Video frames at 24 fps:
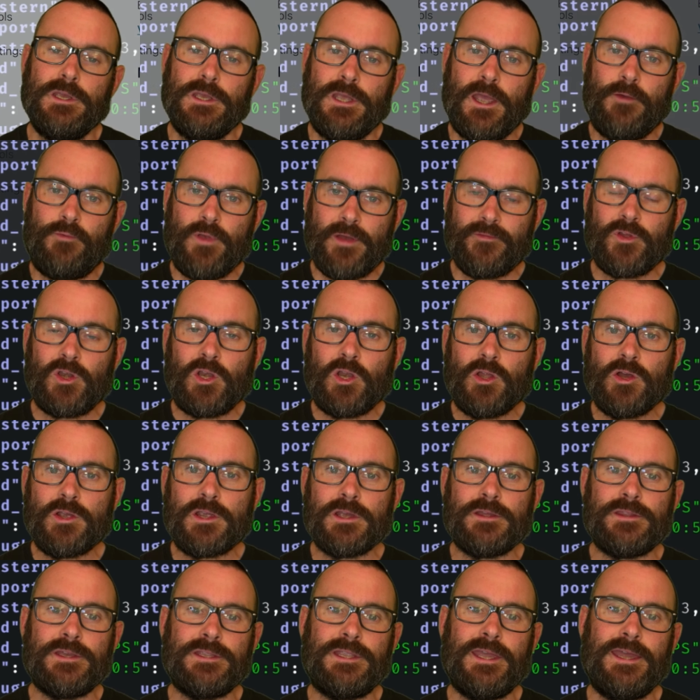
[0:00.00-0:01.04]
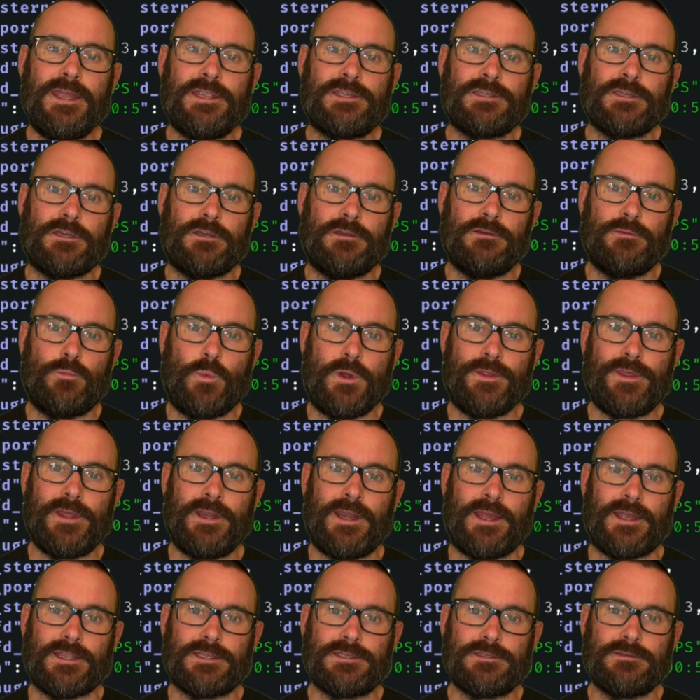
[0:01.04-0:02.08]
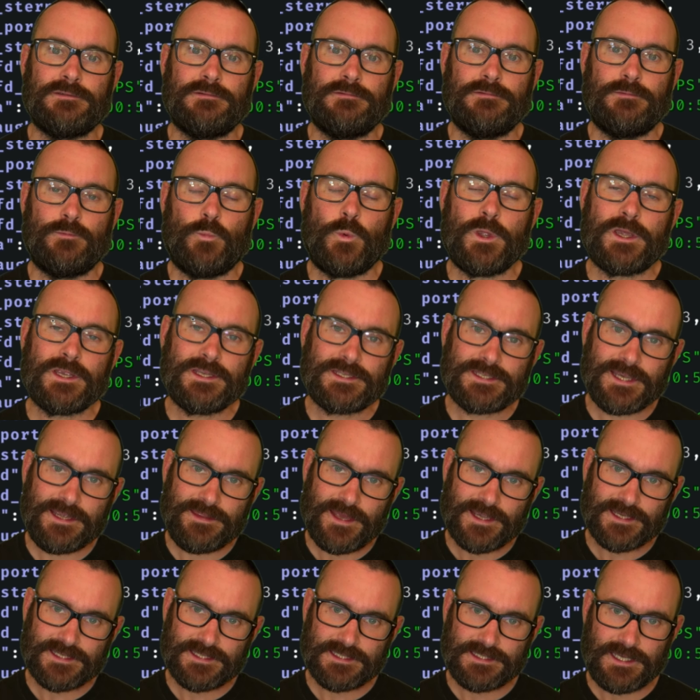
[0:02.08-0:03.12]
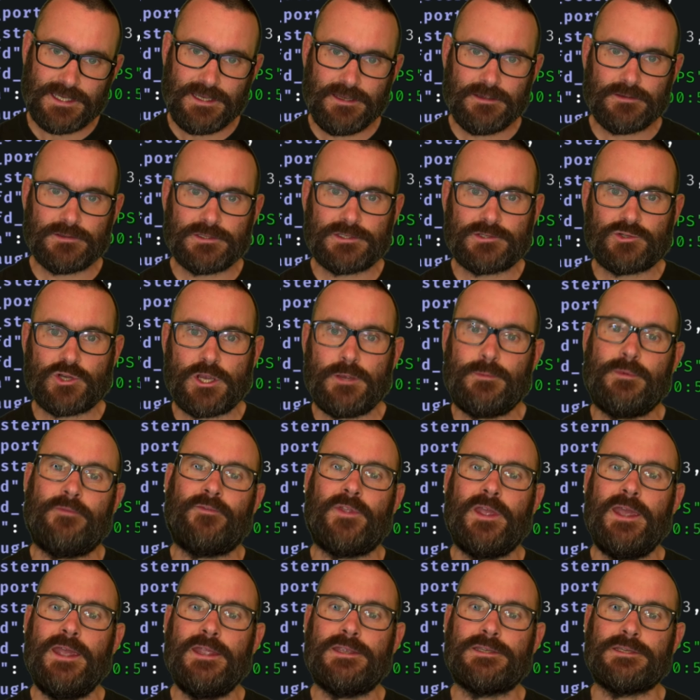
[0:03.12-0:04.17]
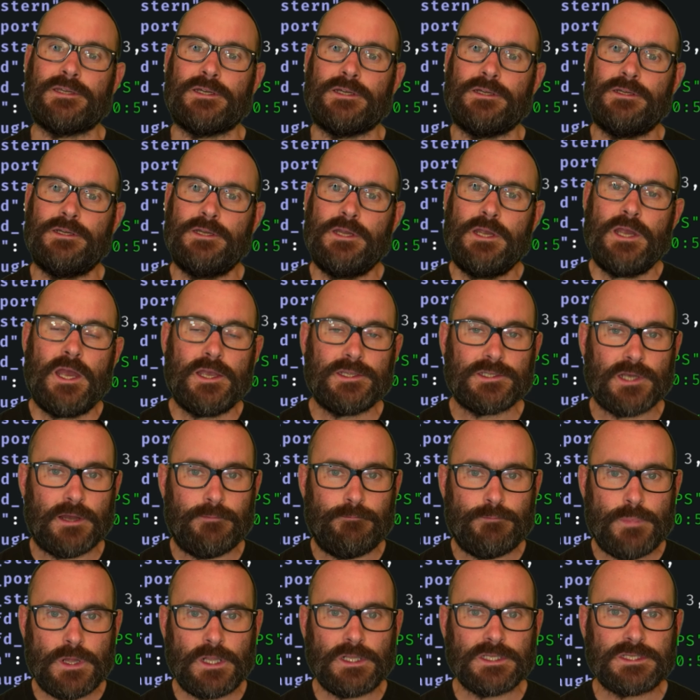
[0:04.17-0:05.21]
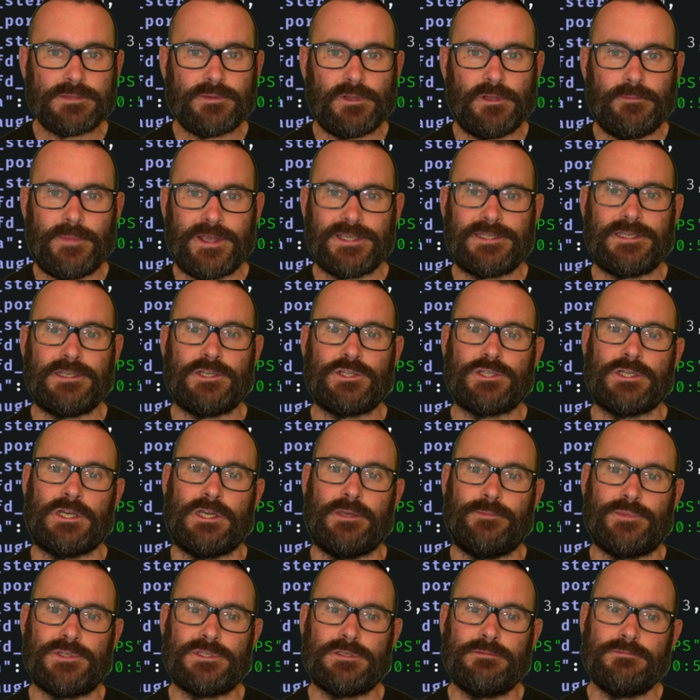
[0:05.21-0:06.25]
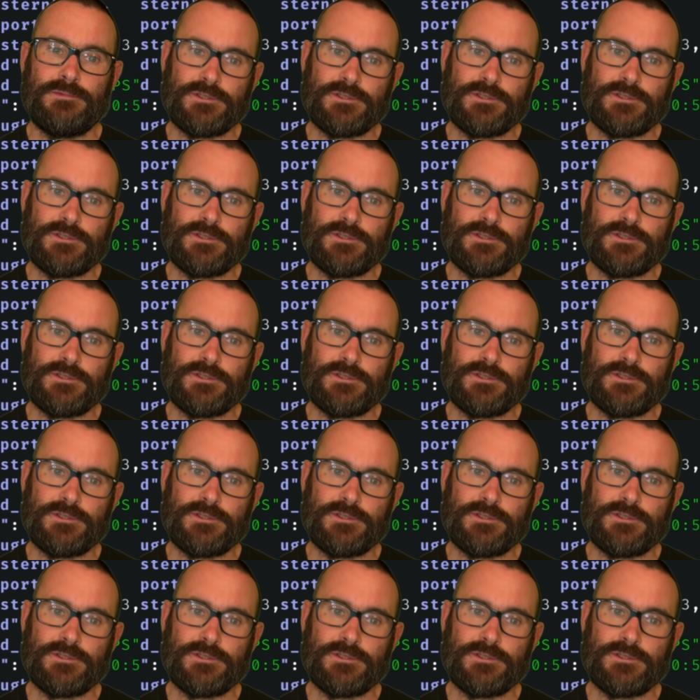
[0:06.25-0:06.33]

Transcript: If we have a look at the data within it, we can see that single stream of data has got multiple message types.